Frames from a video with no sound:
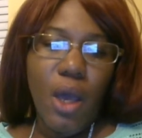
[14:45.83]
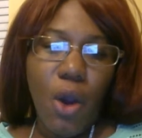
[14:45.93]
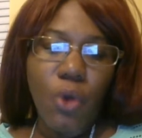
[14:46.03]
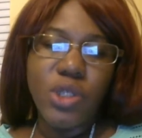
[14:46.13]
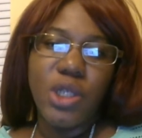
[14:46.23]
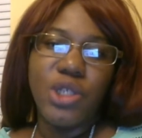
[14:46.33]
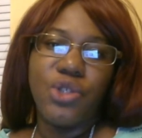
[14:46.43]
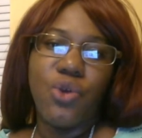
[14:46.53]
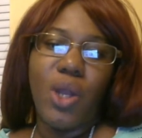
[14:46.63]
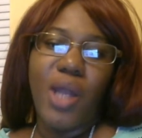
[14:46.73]
Go to
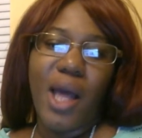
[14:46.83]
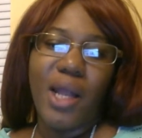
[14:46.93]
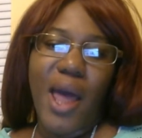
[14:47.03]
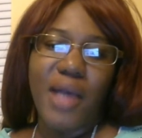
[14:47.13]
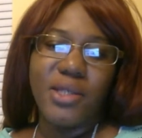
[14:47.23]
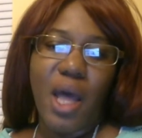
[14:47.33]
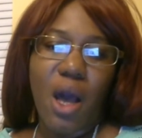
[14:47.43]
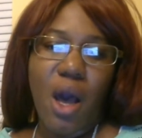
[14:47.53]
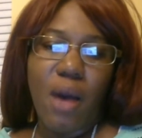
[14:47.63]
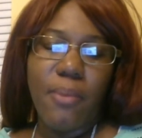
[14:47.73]

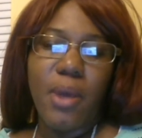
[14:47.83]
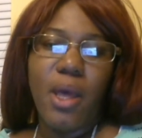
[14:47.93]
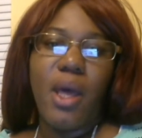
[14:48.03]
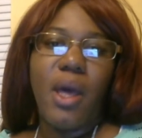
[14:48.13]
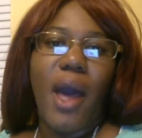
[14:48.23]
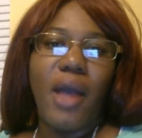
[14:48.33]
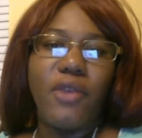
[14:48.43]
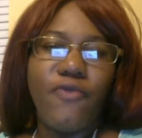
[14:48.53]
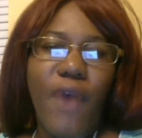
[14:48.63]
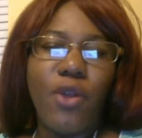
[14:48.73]
tanishasonlineclass.com.
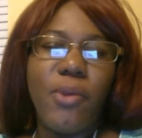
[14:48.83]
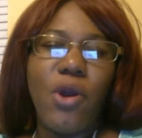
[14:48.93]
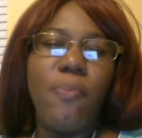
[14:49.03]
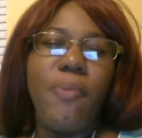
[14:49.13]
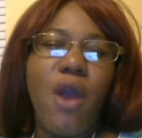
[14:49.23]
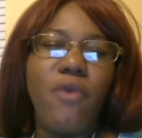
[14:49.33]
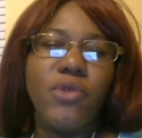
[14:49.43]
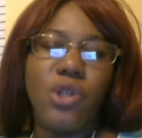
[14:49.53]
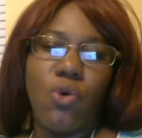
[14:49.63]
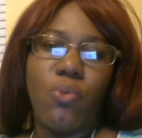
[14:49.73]
Guys, follow me on
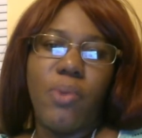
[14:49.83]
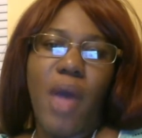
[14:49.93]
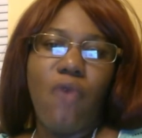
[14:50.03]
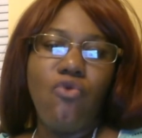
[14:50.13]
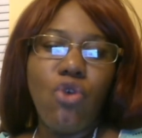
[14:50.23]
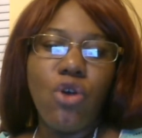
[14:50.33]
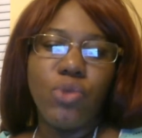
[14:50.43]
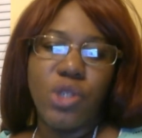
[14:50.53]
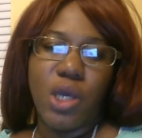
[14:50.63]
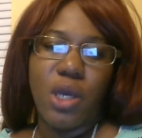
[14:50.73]
Periscope at
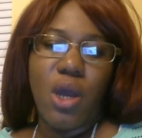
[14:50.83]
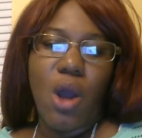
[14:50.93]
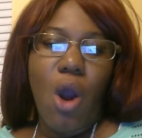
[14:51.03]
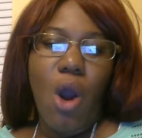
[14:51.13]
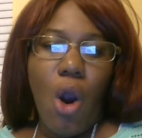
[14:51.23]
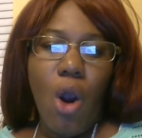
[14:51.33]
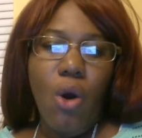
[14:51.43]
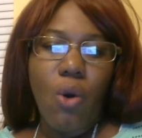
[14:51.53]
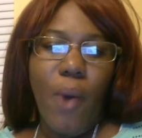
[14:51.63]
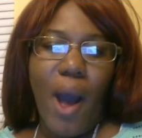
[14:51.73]
Royalty, R
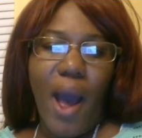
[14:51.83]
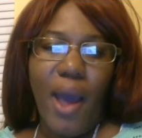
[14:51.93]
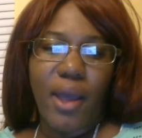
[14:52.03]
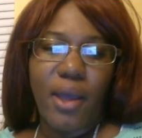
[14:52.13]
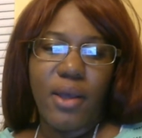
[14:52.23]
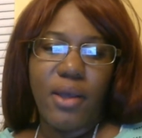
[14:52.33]
O Y